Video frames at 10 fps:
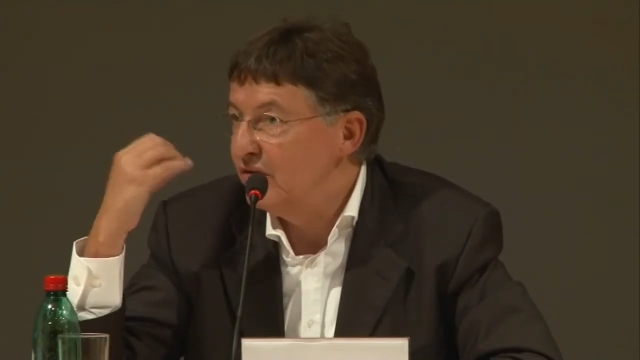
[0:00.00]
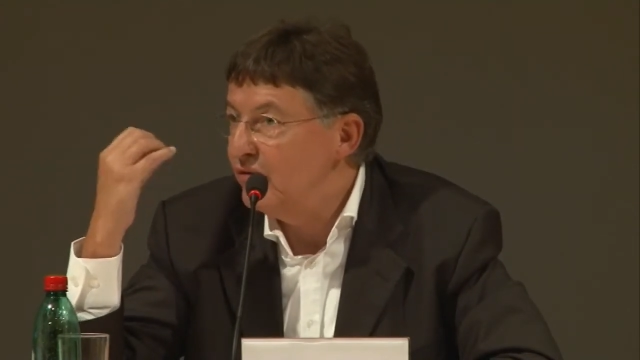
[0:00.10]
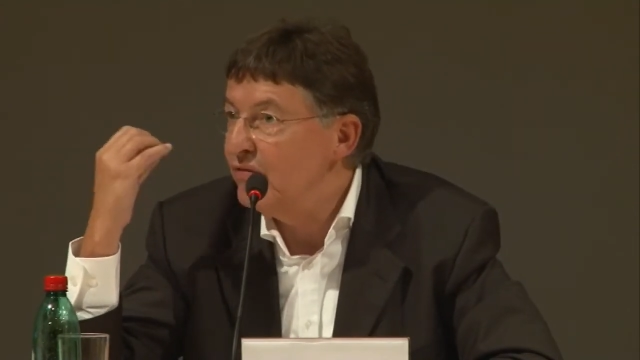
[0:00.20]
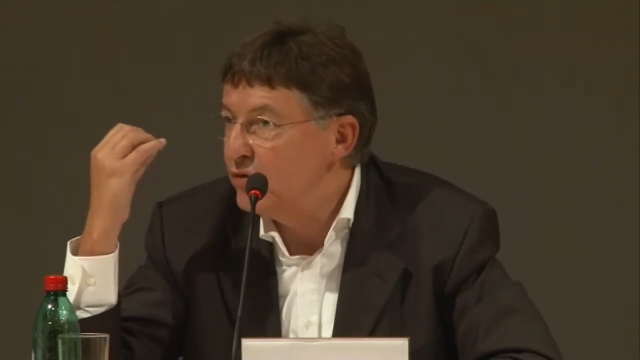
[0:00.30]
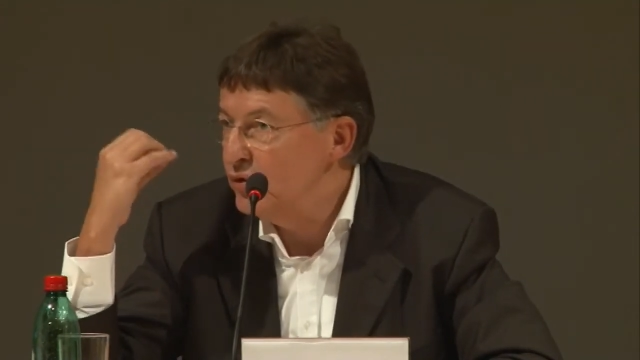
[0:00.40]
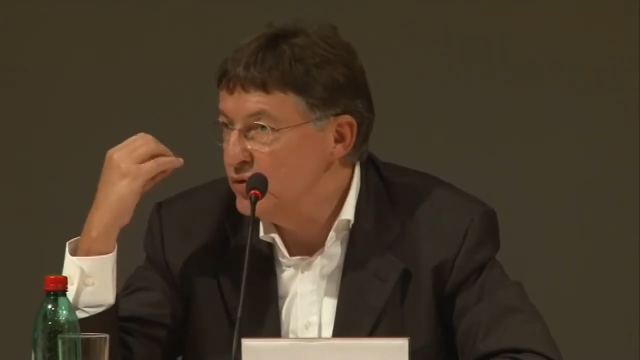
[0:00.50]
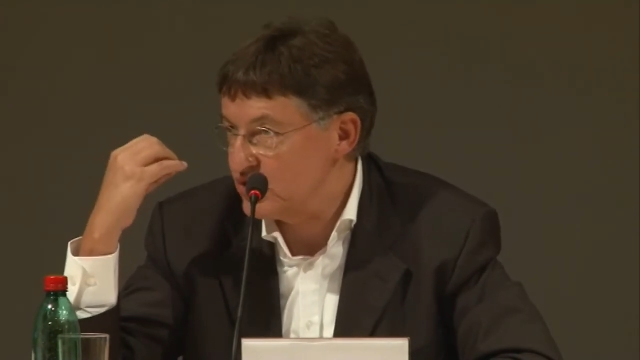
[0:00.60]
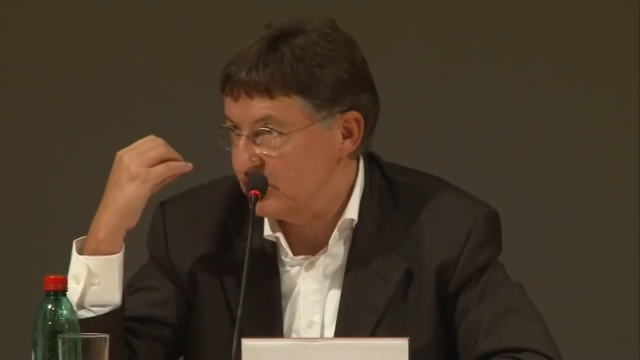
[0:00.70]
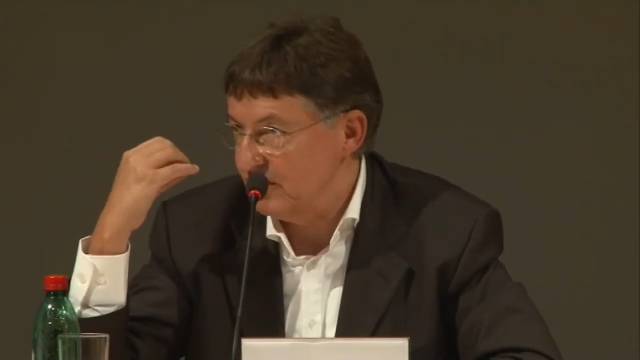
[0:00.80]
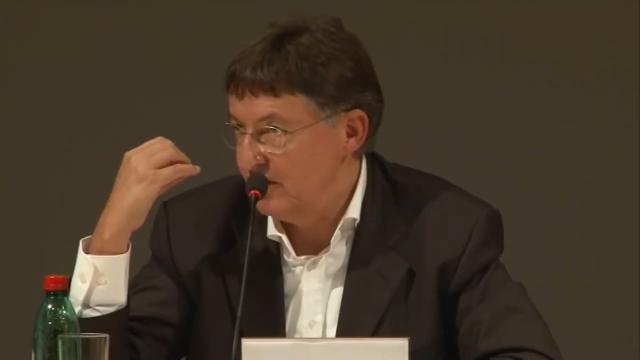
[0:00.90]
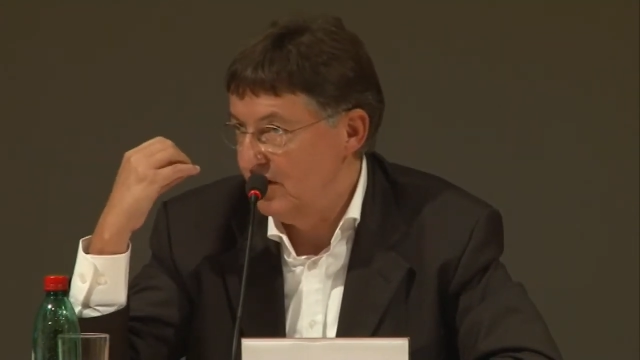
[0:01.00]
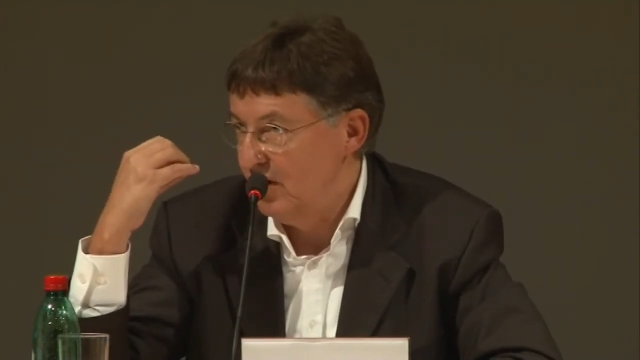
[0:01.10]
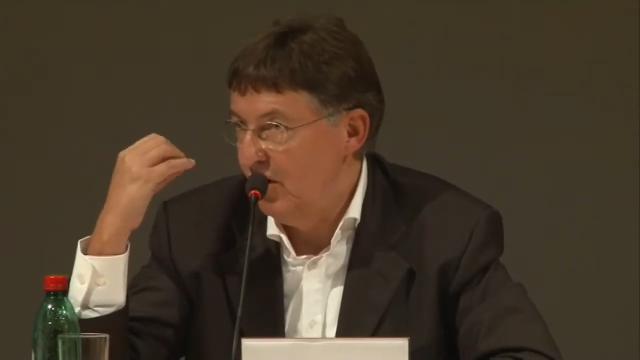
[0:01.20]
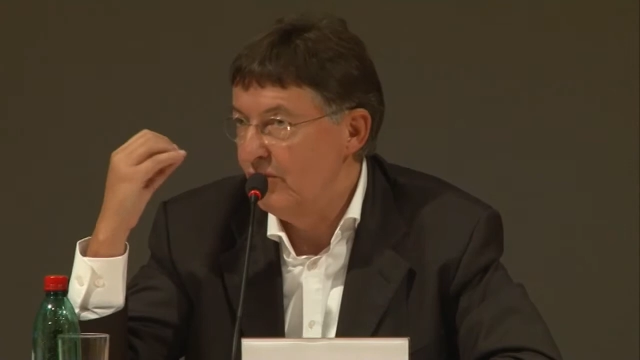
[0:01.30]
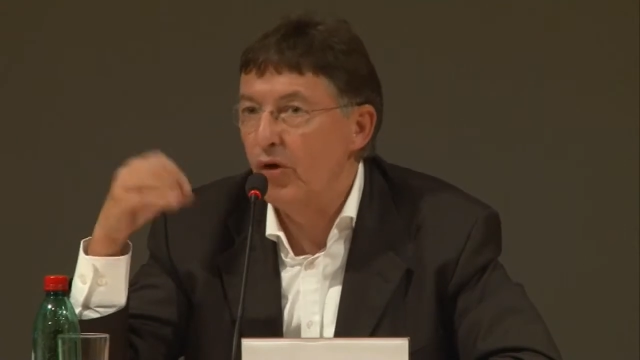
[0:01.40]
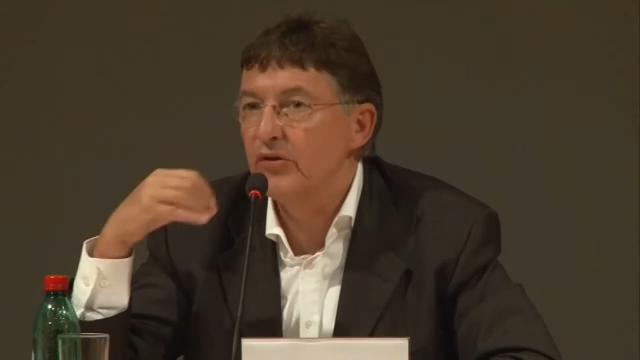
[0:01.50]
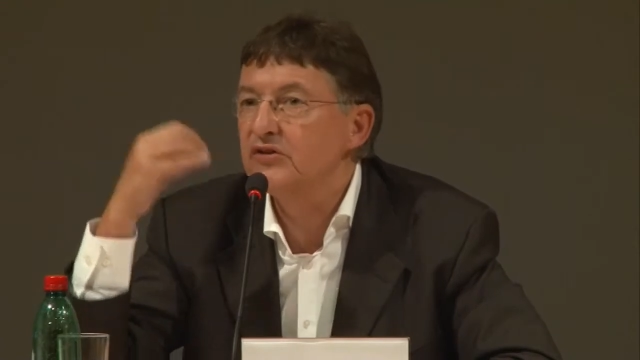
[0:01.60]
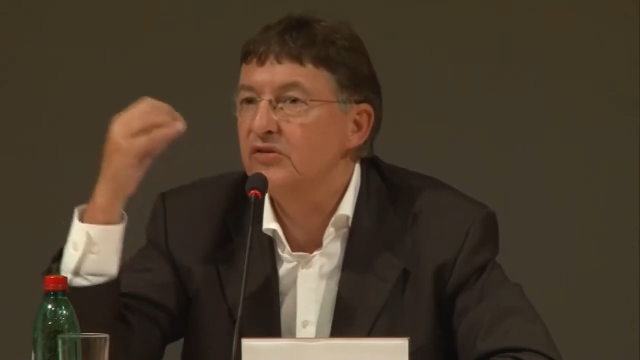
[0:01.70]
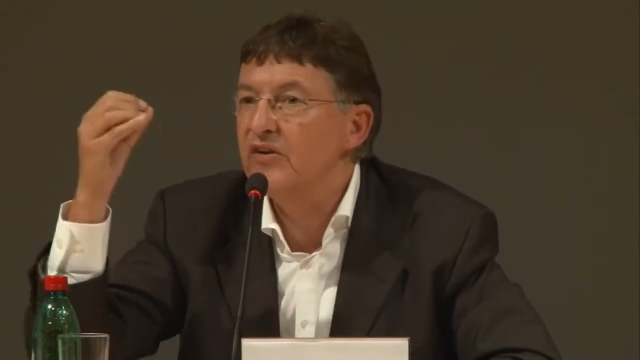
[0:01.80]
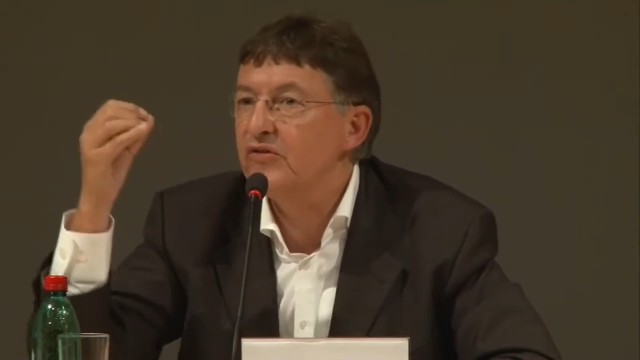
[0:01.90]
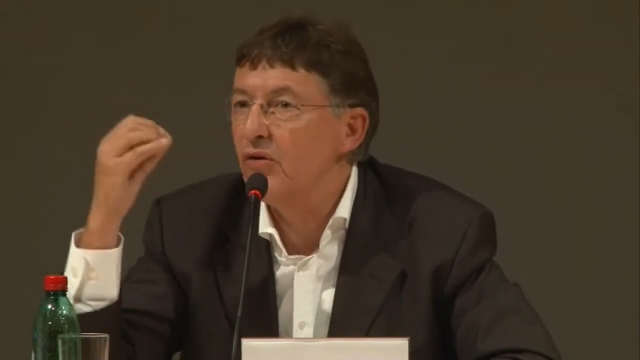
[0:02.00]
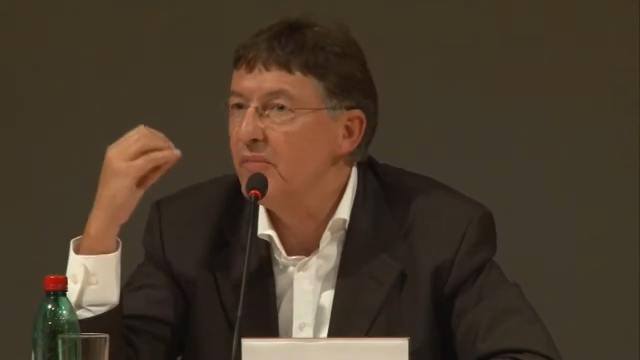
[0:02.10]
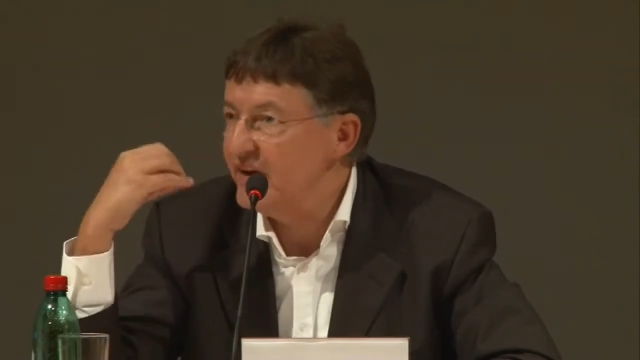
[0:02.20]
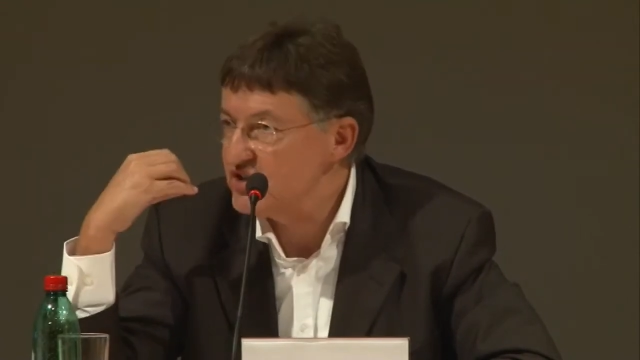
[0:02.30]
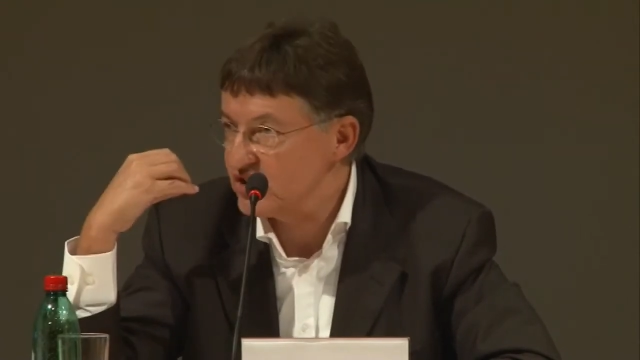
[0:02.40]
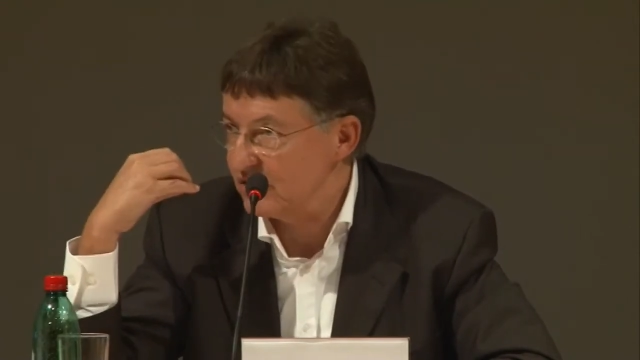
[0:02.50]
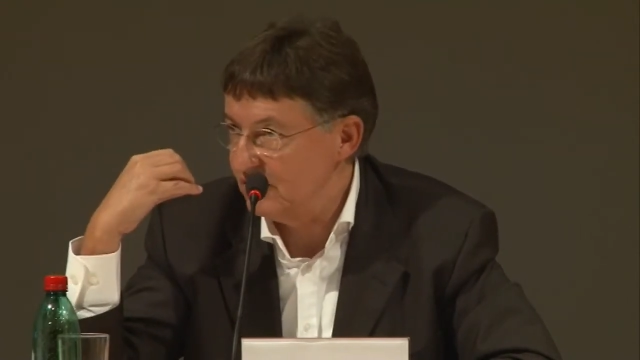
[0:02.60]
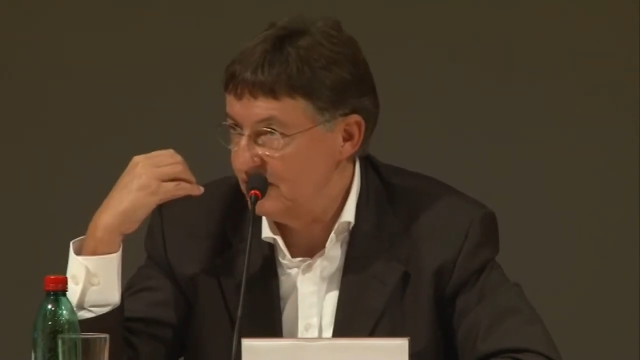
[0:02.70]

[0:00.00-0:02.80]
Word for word: revolution, for the transformation?